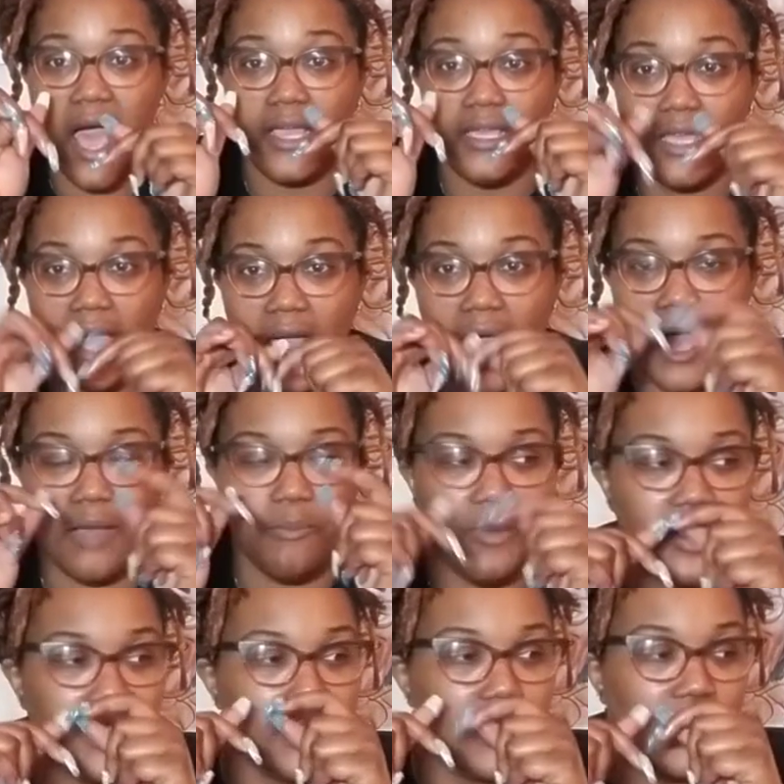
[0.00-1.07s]
Yeah, I
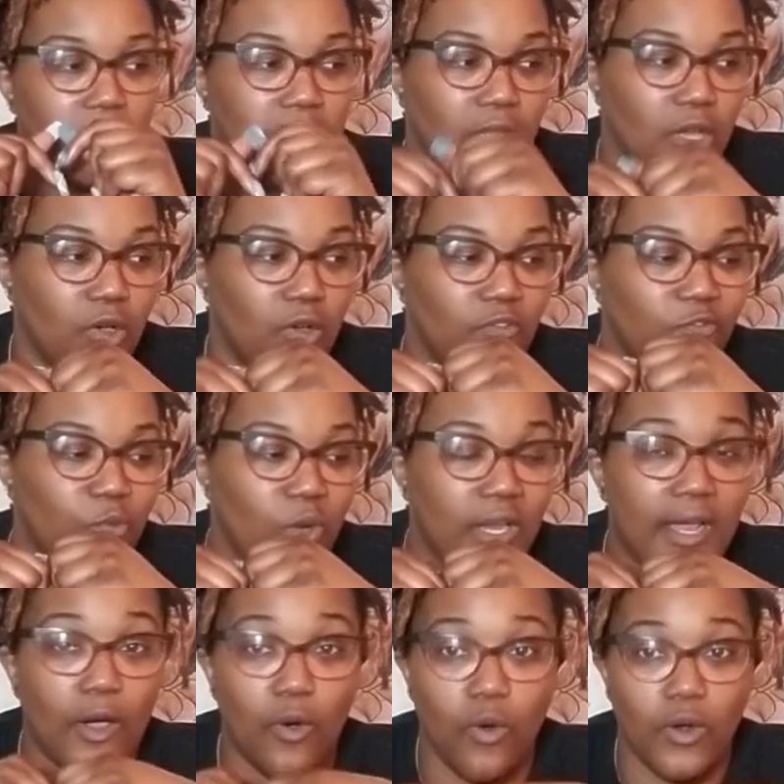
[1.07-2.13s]
put the link below of what
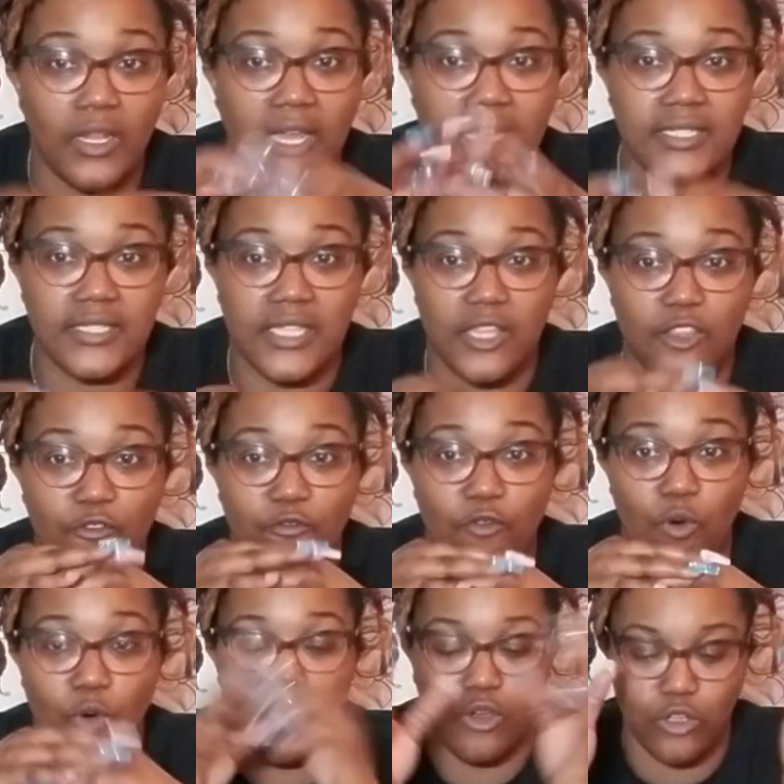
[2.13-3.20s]
I ordered. Like I said, the
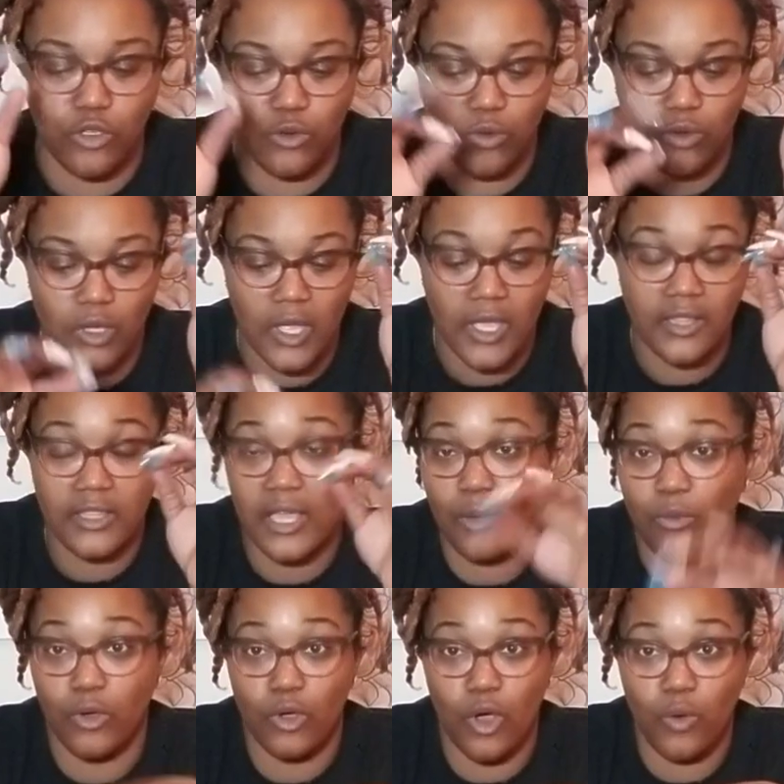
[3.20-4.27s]
foil glue
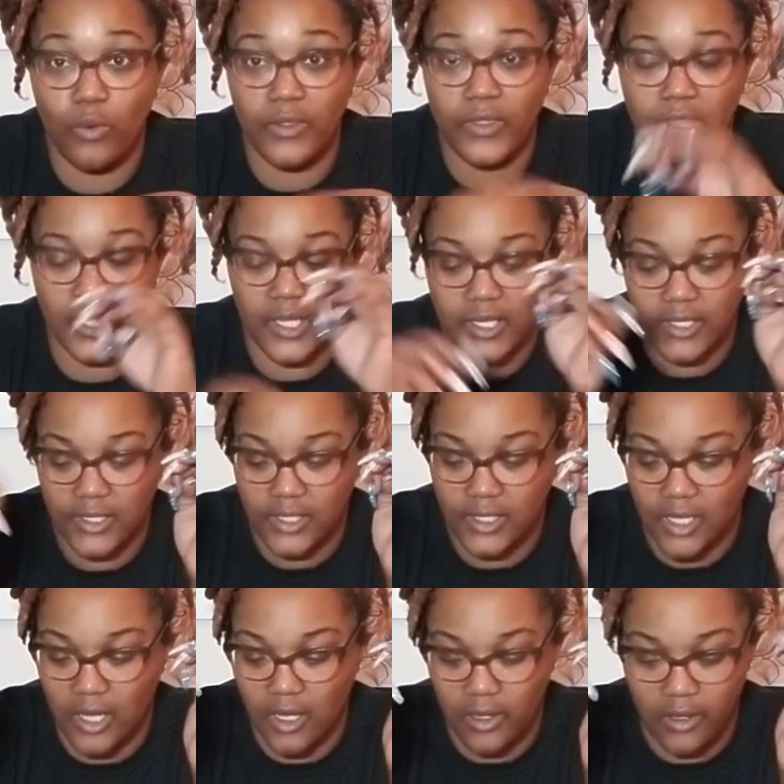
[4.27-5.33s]
that will go with this,
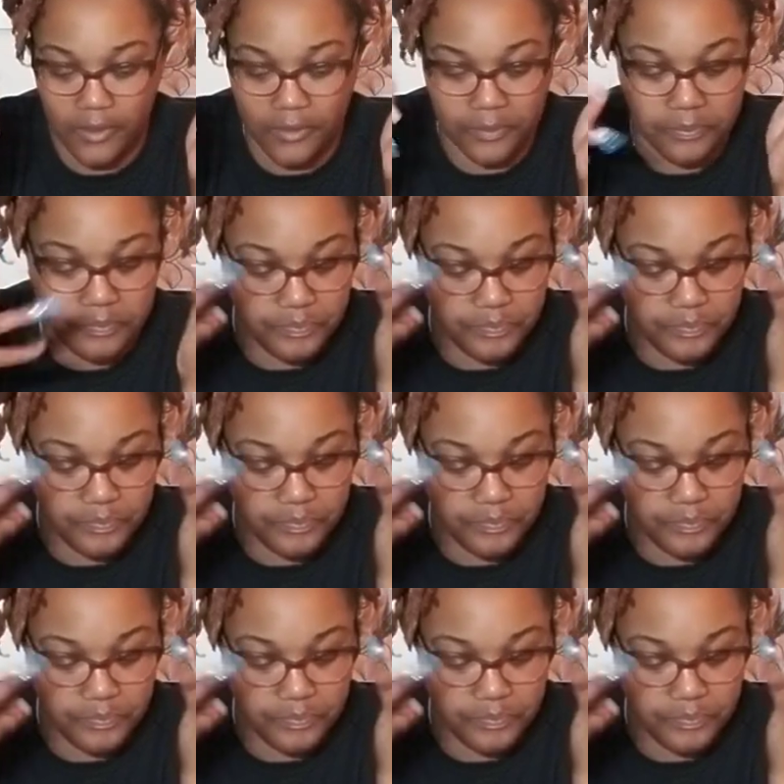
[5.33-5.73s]
um,